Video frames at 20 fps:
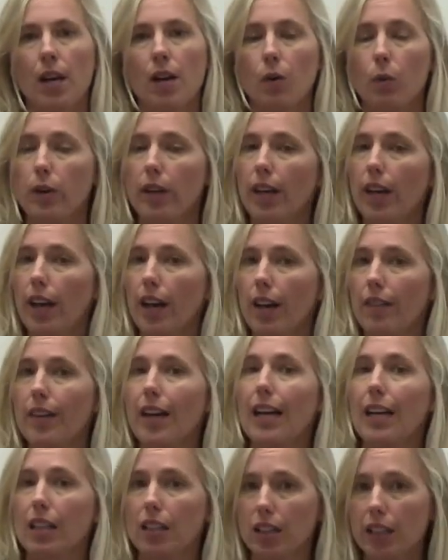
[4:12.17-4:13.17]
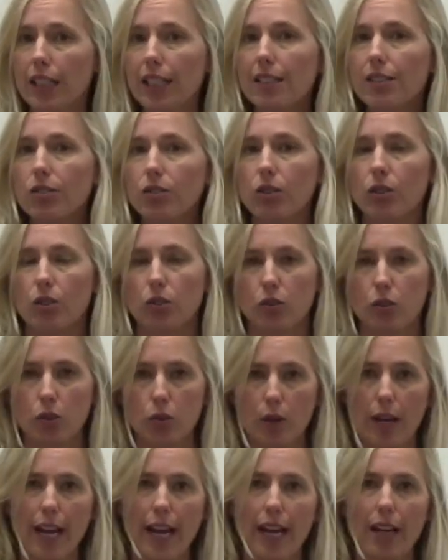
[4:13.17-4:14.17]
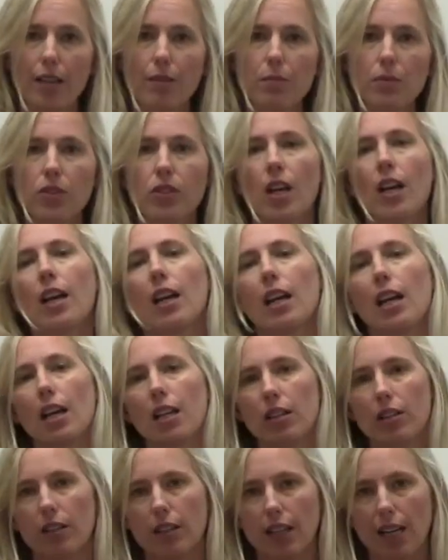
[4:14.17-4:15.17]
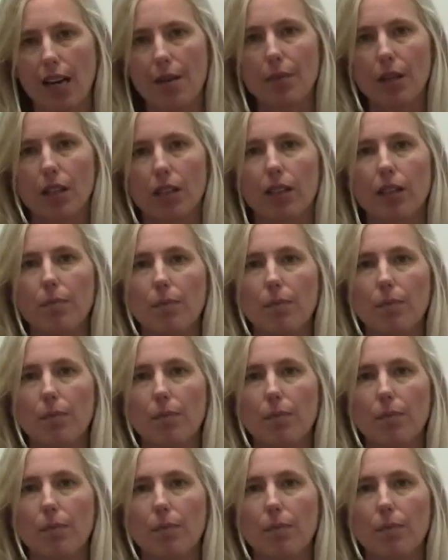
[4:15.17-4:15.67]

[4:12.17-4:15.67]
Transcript: We have at least two atoms and they're chemically